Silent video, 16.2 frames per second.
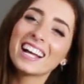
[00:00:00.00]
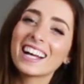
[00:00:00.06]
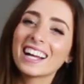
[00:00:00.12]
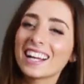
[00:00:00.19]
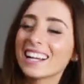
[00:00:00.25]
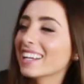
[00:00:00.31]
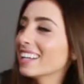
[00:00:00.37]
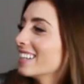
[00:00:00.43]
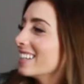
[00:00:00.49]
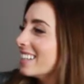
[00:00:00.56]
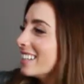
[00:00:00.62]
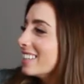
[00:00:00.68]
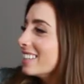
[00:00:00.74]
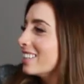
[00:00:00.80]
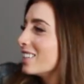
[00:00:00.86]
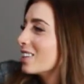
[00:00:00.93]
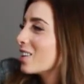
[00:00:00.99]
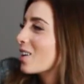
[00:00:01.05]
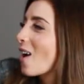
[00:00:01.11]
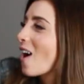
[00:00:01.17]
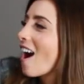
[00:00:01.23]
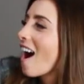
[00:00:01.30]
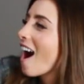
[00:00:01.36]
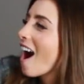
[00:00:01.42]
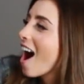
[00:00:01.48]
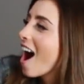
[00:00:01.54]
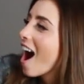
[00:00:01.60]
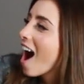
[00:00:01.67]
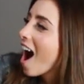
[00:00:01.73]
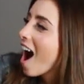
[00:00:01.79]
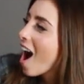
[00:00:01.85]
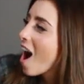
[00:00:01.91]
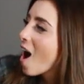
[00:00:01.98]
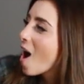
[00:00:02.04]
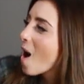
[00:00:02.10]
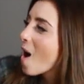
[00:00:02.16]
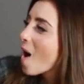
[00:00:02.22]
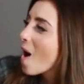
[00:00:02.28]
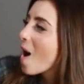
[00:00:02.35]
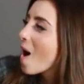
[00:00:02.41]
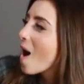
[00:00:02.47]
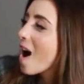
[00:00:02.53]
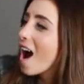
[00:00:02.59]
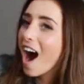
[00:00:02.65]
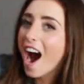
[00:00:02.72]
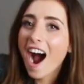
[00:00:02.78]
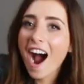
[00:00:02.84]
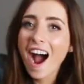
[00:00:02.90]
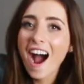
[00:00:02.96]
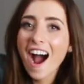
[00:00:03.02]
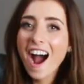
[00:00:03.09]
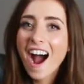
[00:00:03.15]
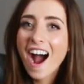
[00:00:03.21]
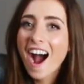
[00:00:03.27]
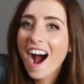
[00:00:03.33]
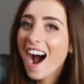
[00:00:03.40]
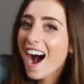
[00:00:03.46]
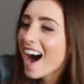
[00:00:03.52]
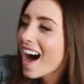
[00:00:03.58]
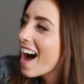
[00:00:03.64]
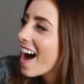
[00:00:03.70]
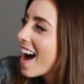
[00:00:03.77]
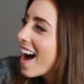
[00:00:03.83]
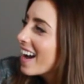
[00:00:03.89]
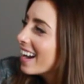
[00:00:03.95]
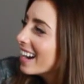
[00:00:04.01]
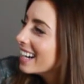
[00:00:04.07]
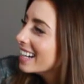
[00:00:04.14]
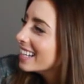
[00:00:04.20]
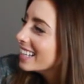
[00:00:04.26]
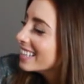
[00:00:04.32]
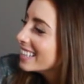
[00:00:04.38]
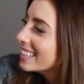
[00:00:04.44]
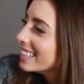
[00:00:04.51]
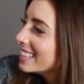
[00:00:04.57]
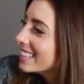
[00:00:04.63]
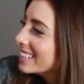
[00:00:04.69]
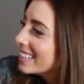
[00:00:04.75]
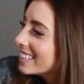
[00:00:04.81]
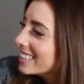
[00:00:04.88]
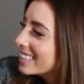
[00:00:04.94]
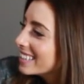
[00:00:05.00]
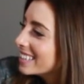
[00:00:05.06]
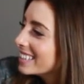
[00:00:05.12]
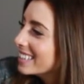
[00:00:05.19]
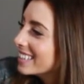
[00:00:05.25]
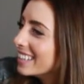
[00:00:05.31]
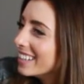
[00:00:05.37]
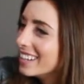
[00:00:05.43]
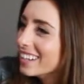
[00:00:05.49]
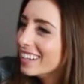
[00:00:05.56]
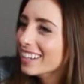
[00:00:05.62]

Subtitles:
The person shown says nothing.